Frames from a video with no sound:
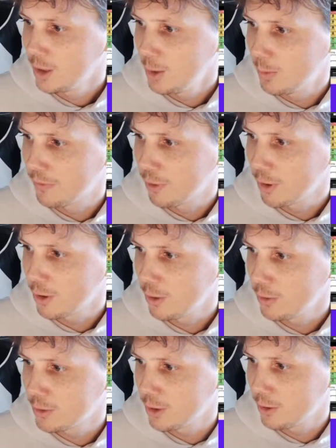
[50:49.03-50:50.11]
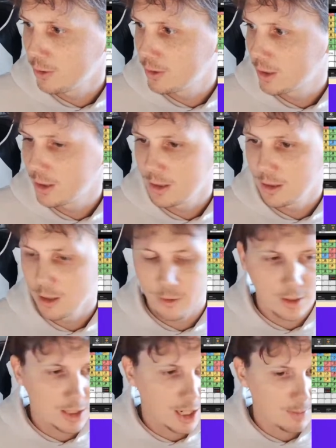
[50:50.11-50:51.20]
You prefer Cole Turner to
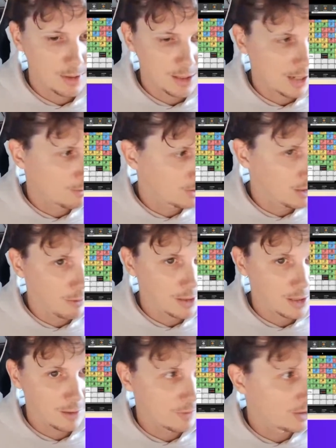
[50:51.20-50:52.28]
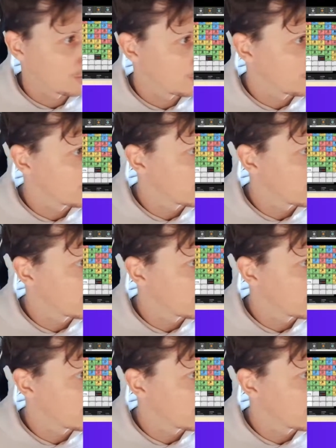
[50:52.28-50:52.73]
Logan Thomas? Yeah, well, he wasn't available,